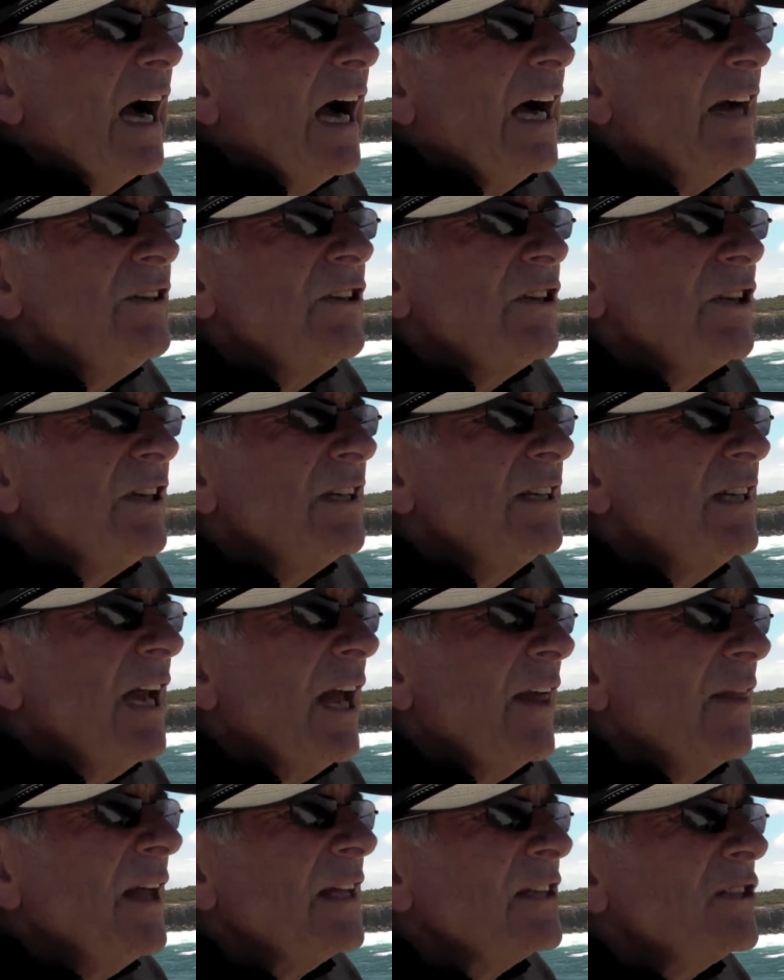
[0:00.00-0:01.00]
And you could hear,
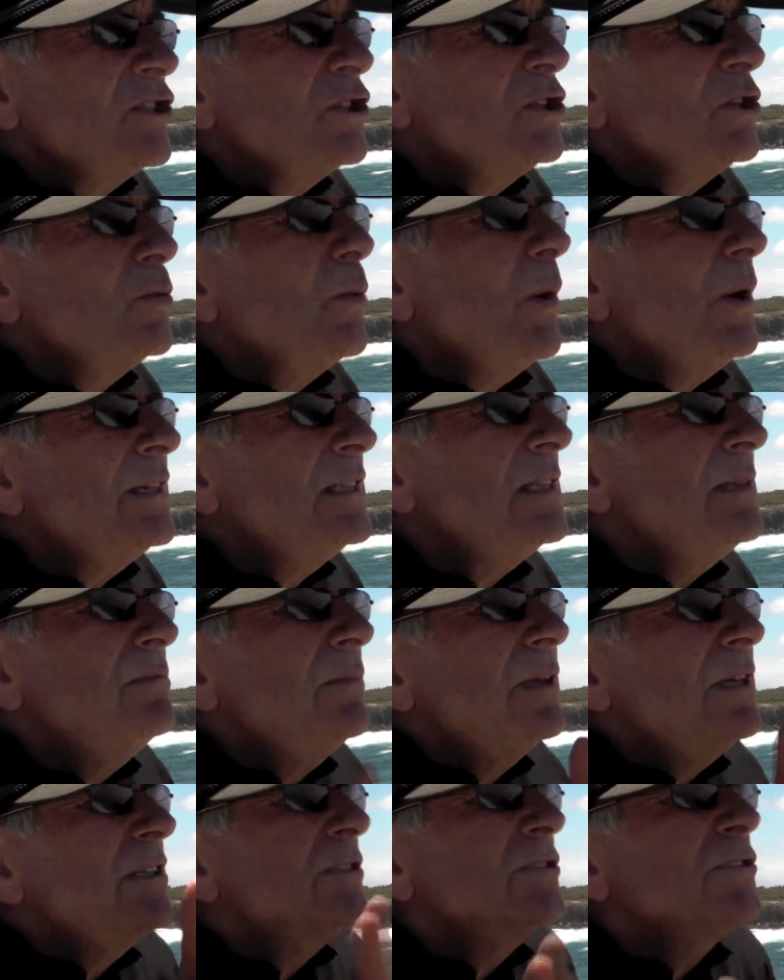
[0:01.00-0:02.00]
and that's 20
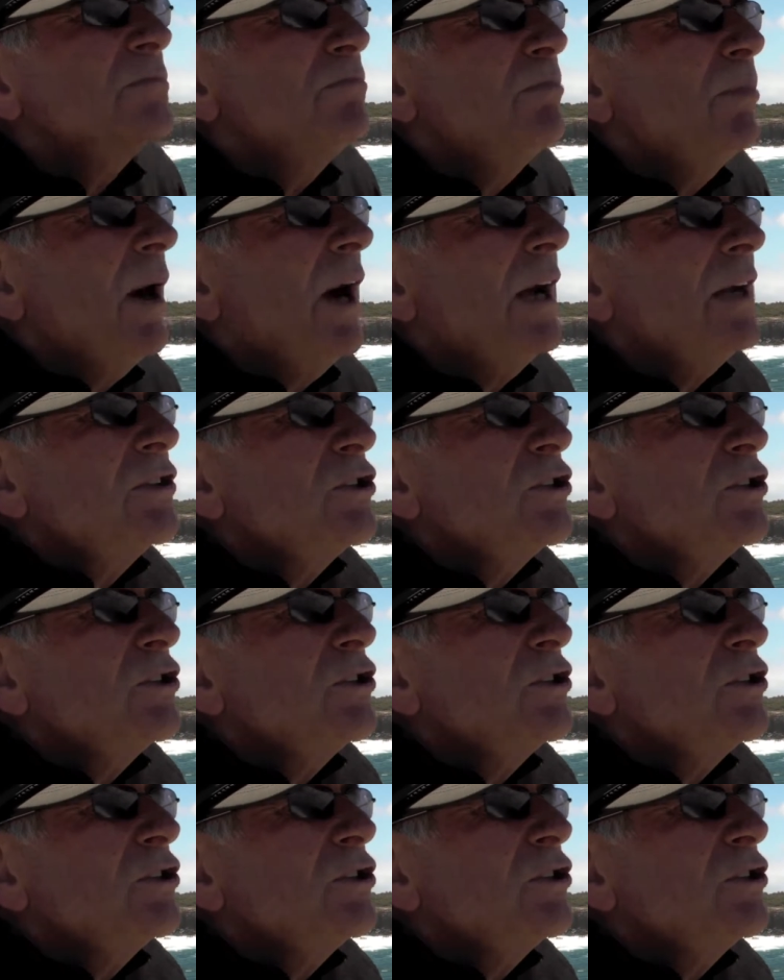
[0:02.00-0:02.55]
meters by